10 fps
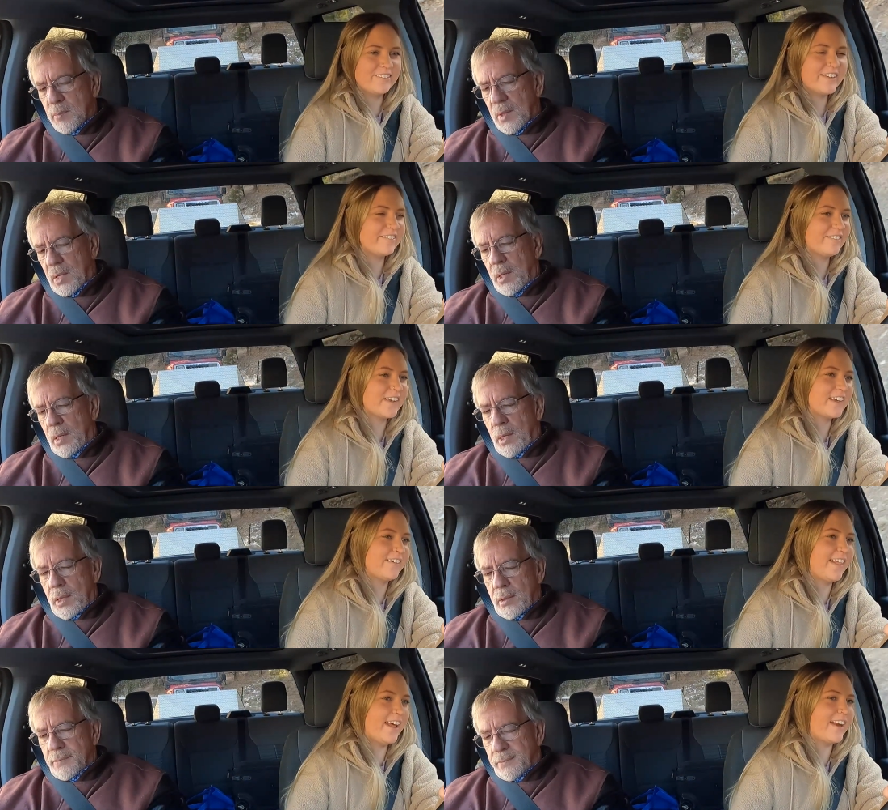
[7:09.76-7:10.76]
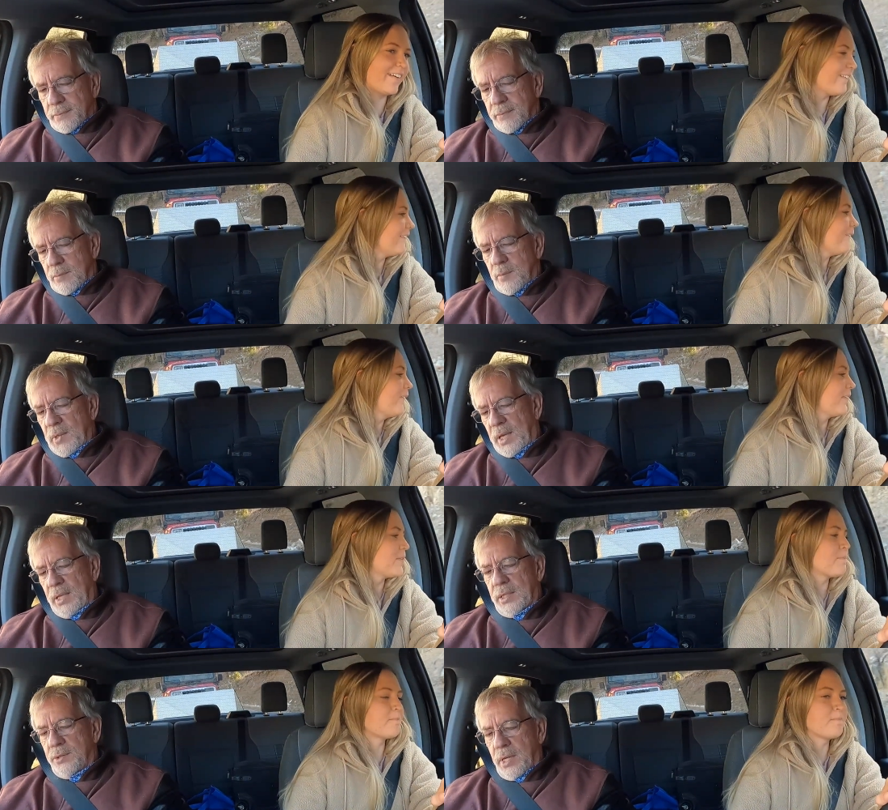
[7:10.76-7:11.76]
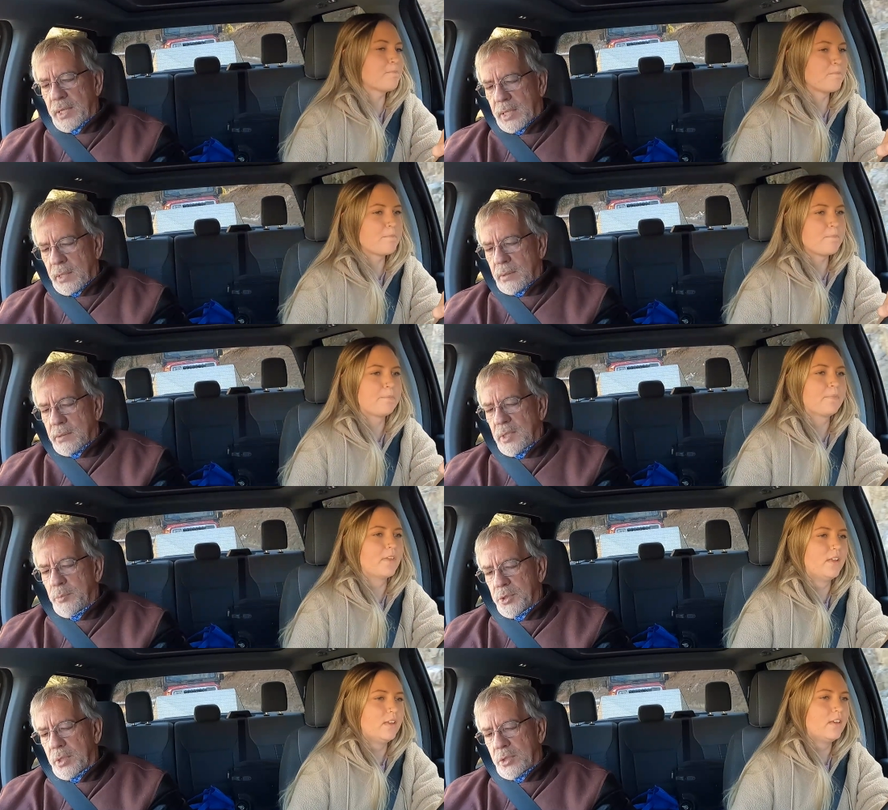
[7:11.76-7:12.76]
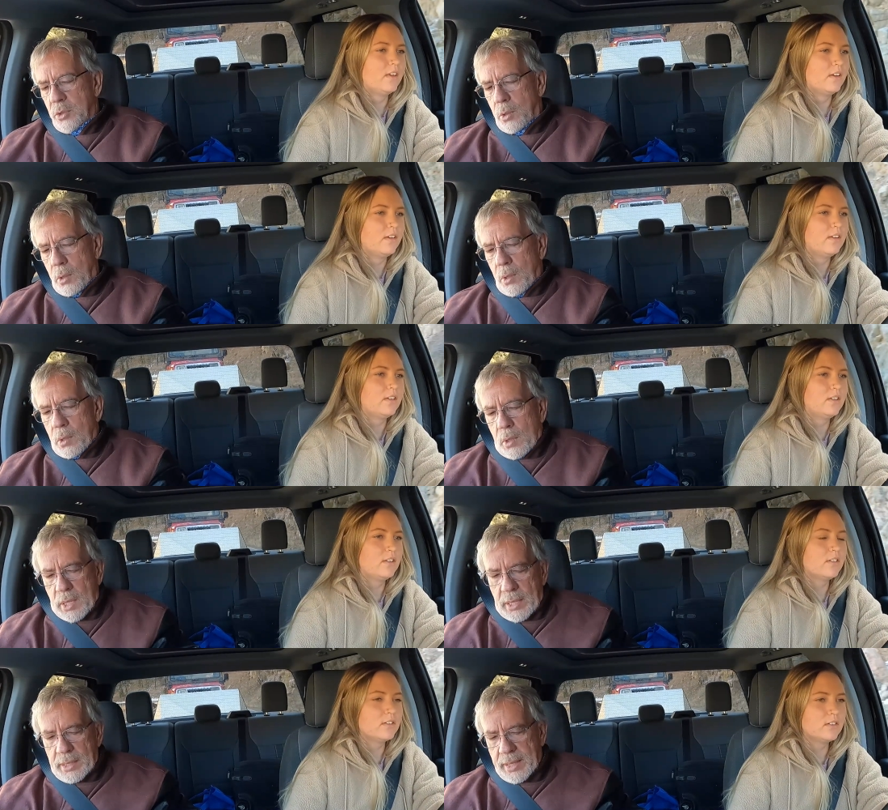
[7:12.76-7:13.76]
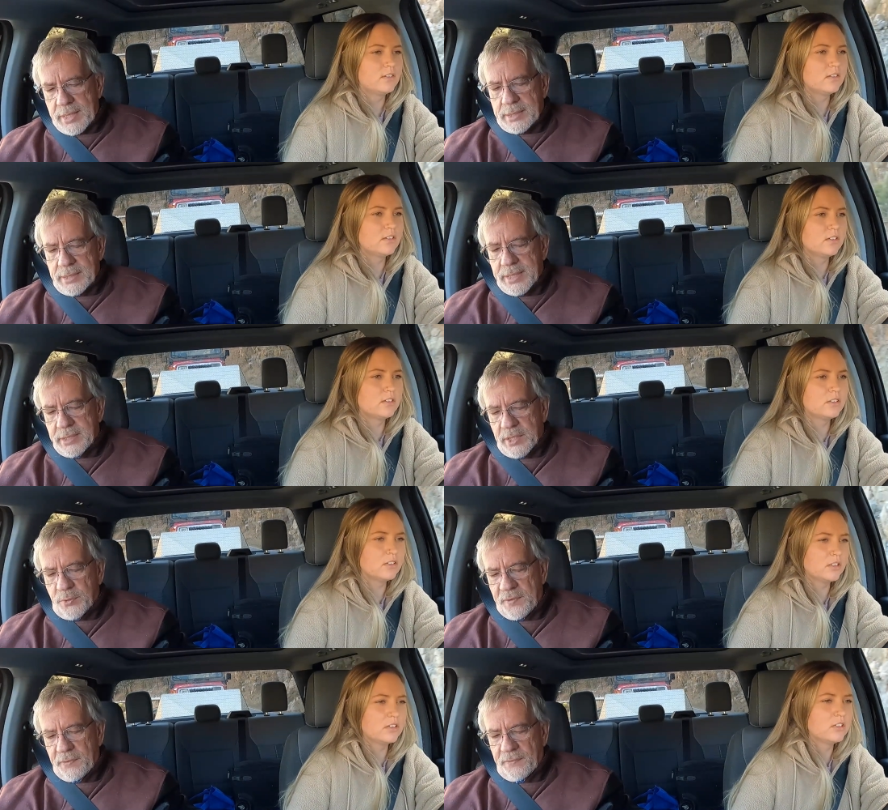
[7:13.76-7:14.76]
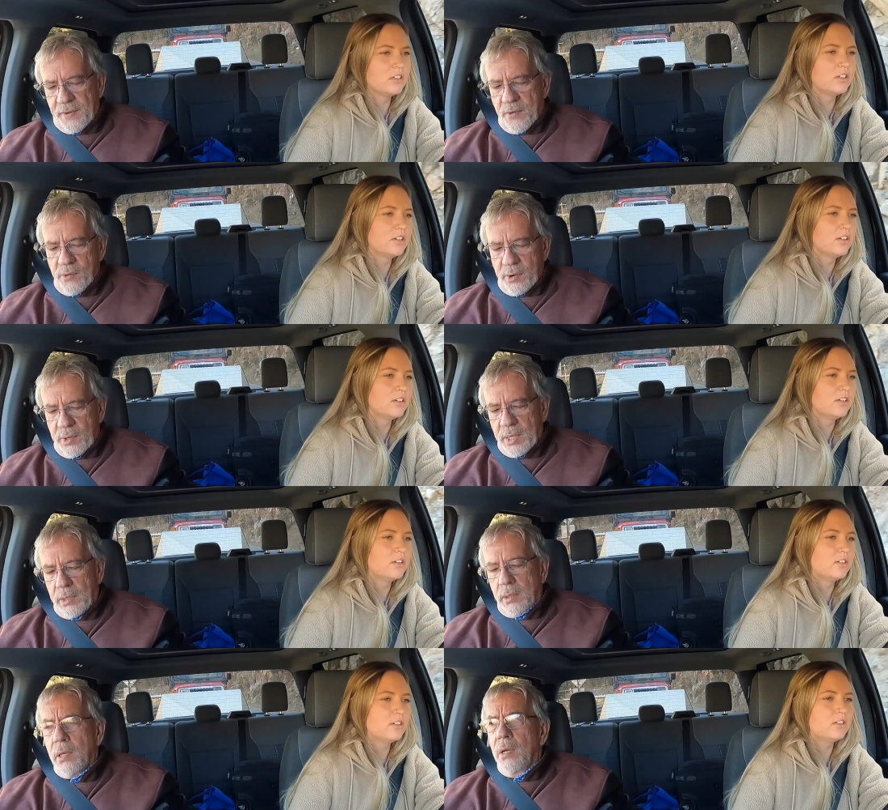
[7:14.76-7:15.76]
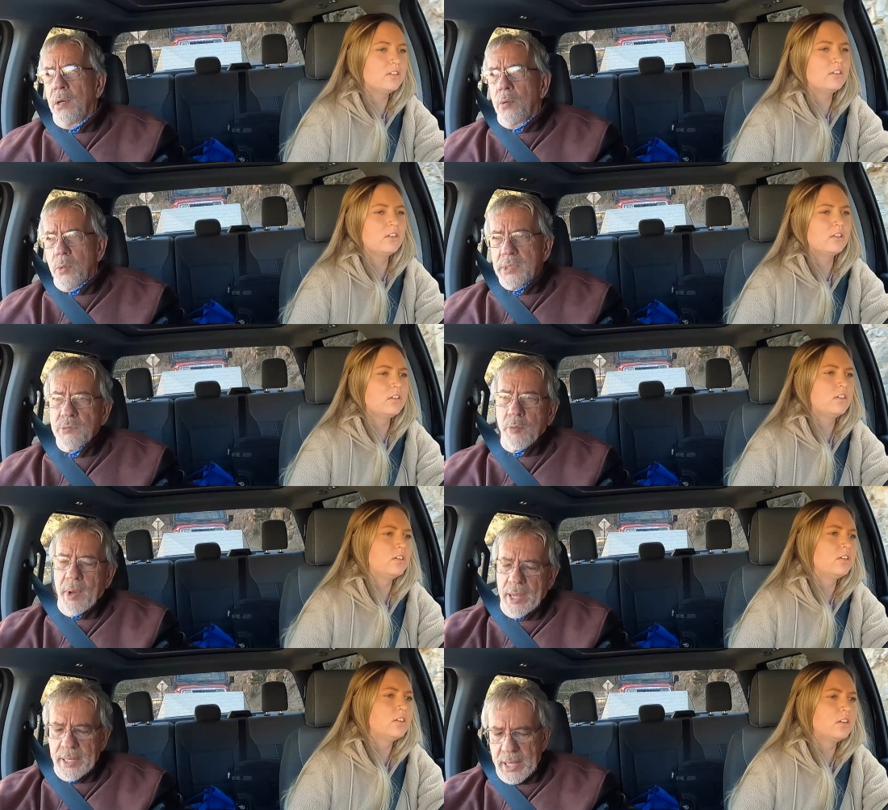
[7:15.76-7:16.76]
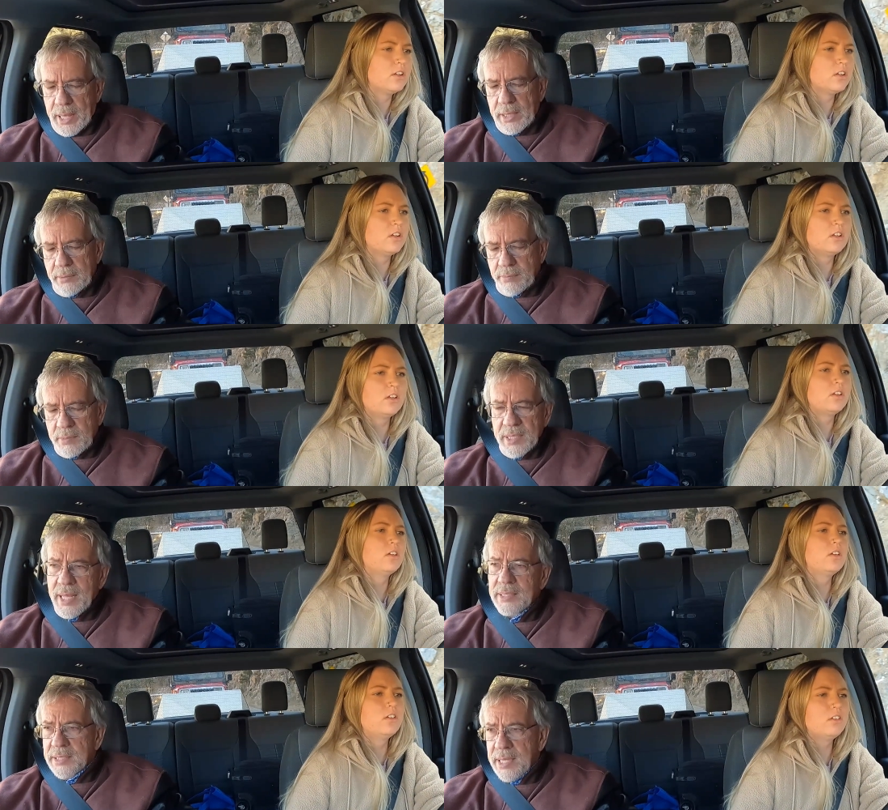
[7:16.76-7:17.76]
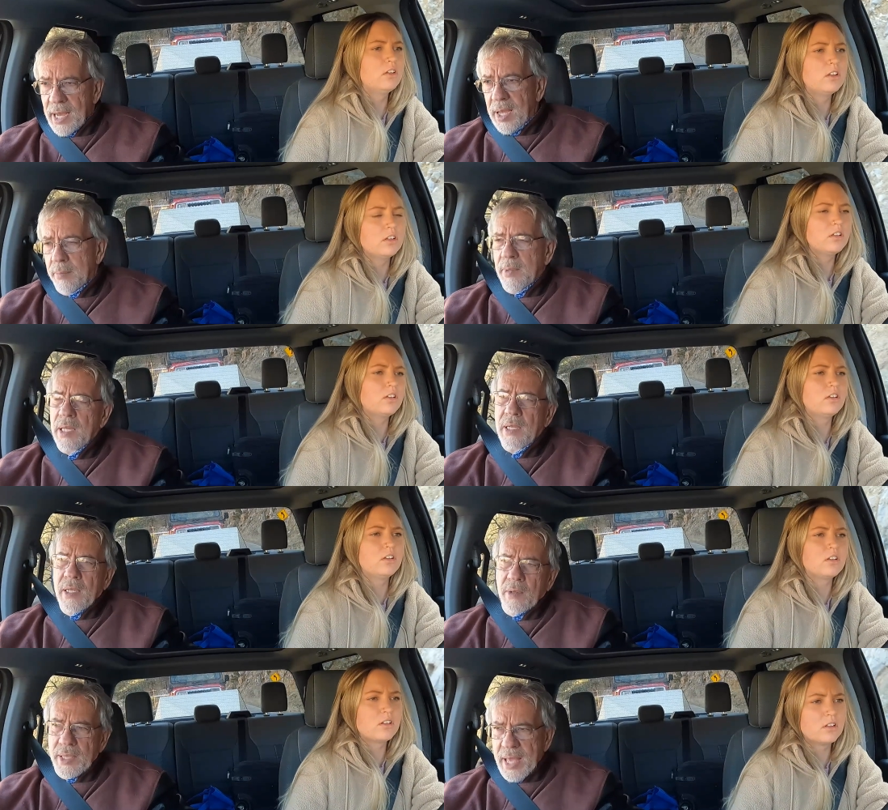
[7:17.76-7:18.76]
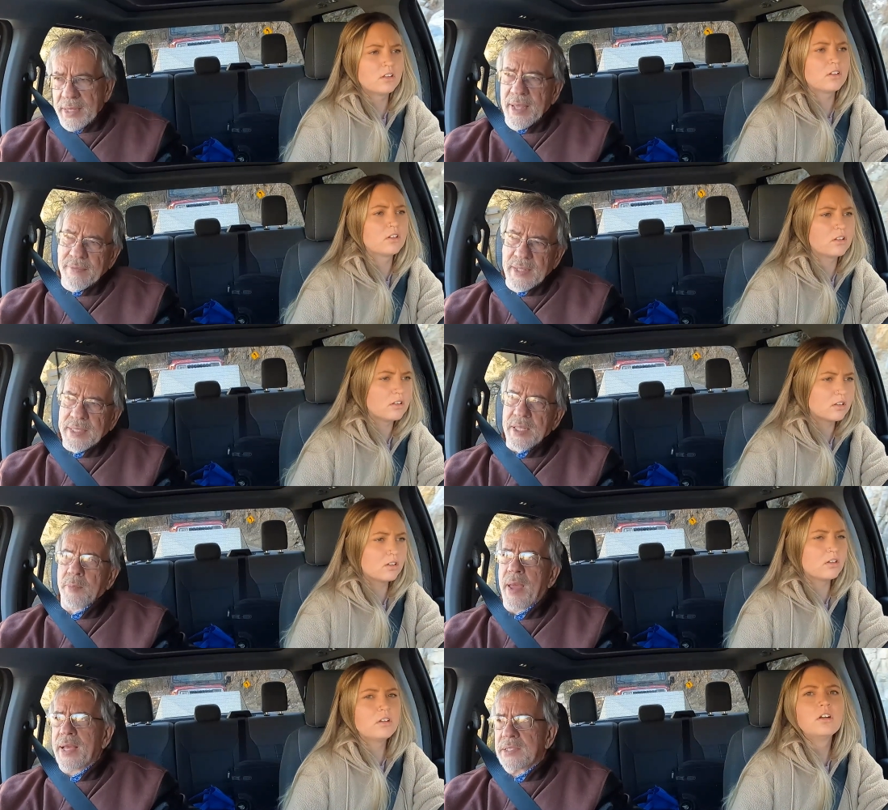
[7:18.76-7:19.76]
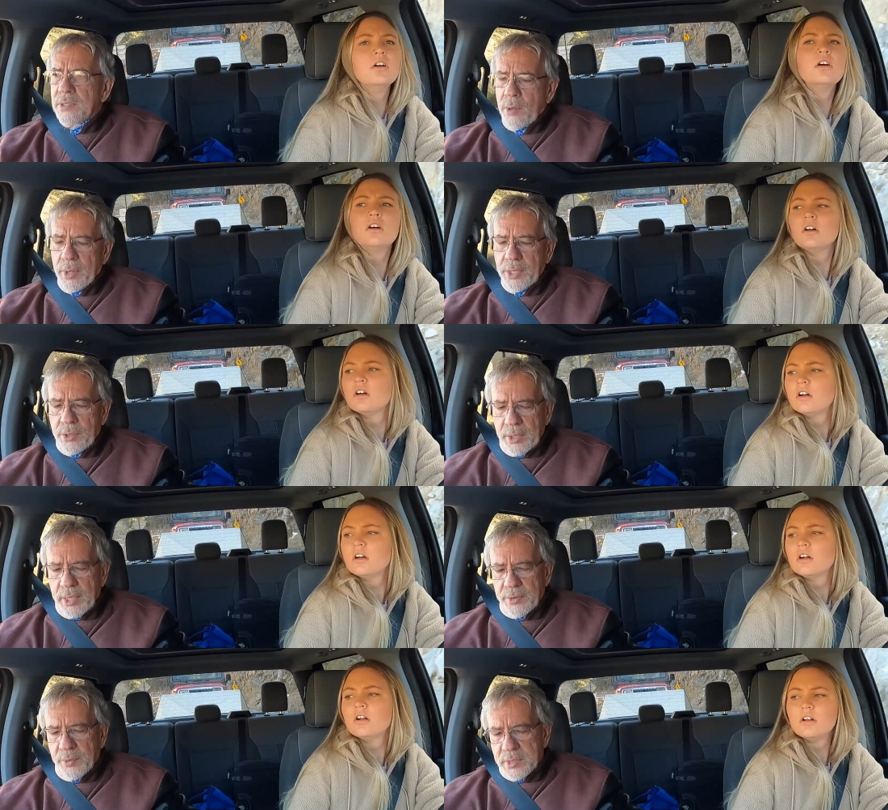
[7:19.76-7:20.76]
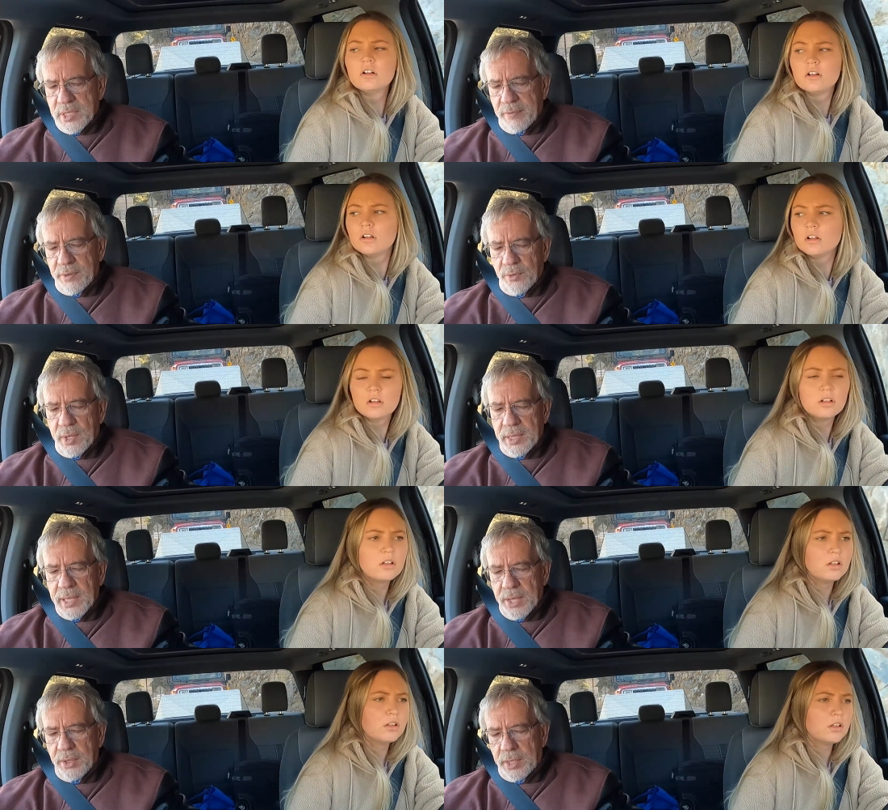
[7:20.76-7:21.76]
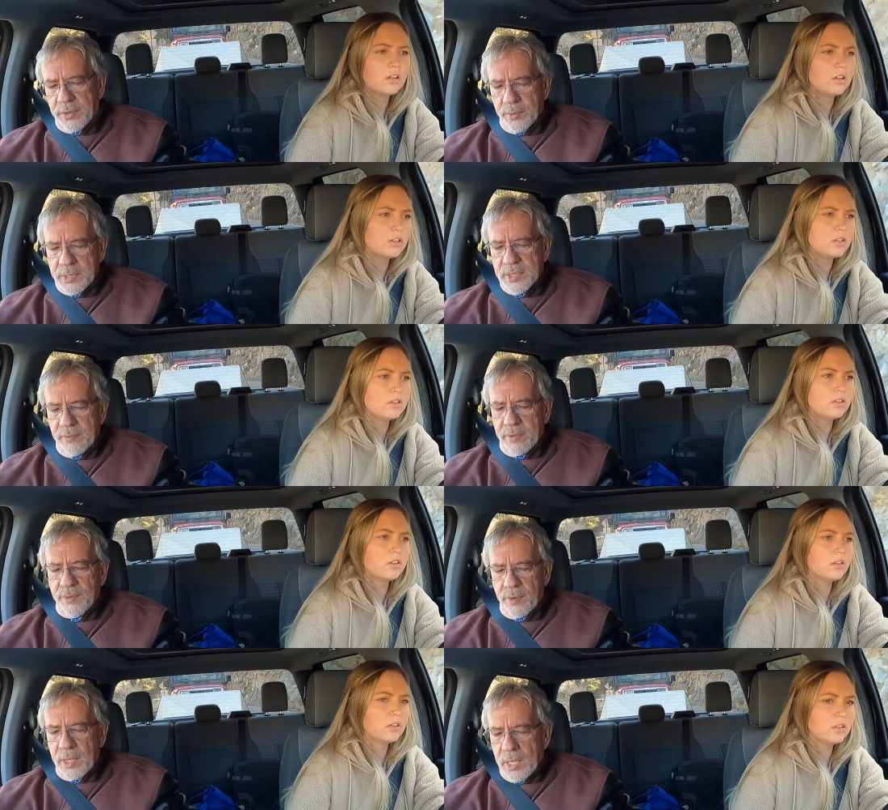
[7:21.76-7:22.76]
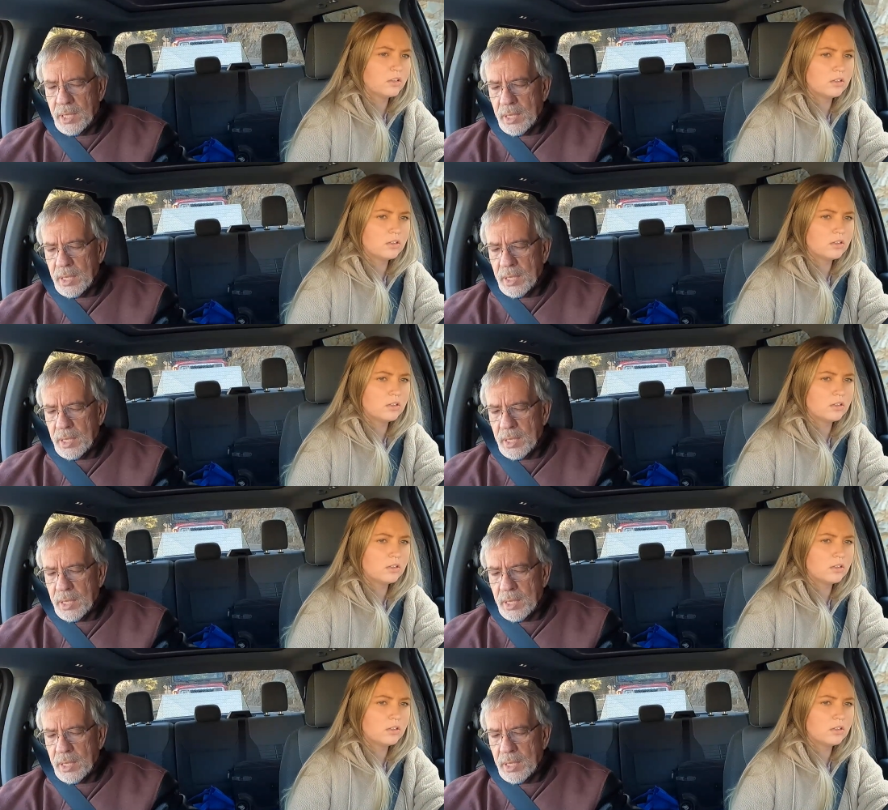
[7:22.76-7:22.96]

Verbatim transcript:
Speaker 1: we can figure that out. Yeah, electronic temperature control. Yes, this has a 355 rear end, which is what mine had. And at the time, you had to have that to get the max towing. You couldn't get a 373. I think now you can get a 373